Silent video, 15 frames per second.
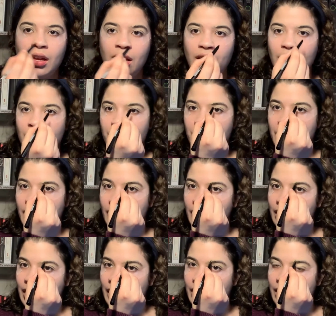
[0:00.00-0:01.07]
and
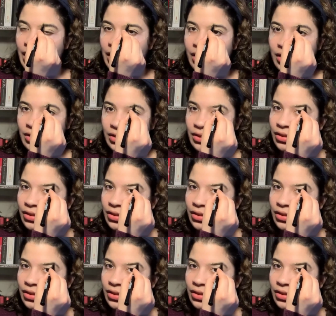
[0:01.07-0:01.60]
with Gita.